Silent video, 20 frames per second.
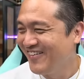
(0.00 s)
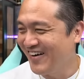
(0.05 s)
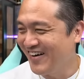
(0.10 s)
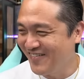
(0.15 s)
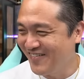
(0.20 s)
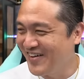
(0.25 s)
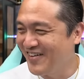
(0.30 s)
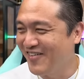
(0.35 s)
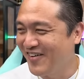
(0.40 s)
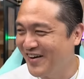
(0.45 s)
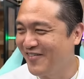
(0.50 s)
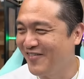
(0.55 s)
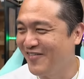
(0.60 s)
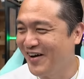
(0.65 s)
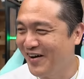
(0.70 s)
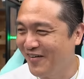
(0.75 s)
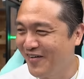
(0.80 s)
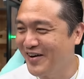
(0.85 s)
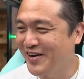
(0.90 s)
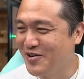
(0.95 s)
I mean,
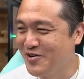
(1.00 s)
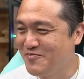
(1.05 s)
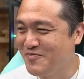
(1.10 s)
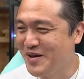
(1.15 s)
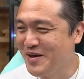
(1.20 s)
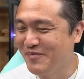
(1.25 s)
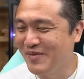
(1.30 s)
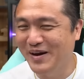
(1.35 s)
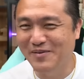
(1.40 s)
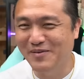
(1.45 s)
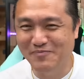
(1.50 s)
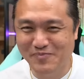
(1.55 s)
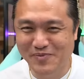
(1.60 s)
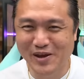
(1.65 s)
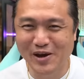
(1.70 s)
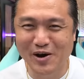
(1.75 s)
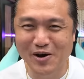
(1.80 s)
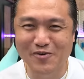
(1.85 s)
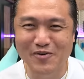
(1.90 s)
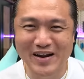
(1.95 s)
what do you mean by
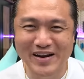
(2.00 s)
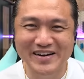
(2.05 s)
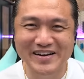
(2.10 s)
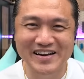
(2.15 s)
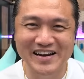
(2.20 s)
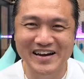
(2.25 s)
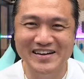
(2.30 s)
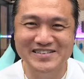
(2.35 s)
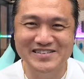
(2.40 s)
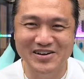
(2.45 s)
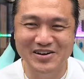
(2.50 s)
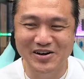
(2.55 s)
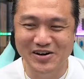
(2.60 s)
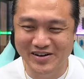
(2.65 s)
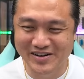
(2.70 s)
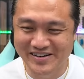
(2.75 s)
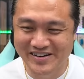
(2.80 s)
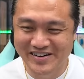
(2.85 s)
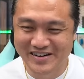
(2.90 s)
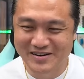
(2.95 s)
one class
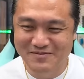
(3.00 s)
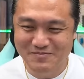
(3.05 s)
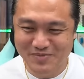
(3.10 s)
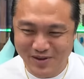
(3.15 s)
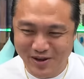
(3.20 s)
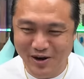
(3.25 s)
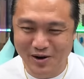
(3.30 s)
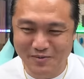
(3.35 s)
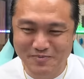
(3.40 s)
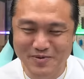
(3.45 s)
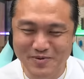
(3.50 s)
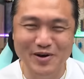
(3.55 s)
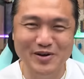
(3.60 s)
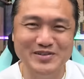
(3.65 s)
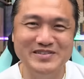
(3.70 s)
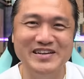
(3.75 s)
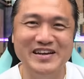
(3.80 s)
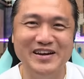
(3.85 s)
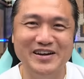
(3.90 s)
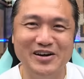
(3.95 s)
on
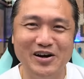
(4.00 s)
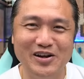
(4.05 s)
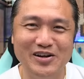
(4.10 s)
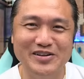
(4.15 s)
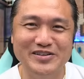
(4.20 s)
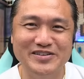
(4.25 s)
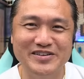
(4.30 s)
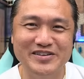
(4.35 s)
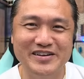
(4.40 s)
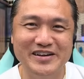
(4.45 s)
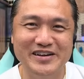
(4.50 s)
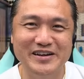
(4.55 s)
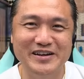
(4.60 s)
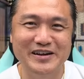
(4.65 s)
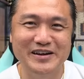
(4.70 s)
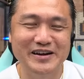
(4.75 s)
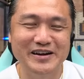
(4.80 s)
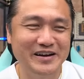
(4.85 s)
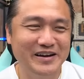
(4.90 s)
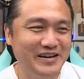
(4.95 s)
pure psychology,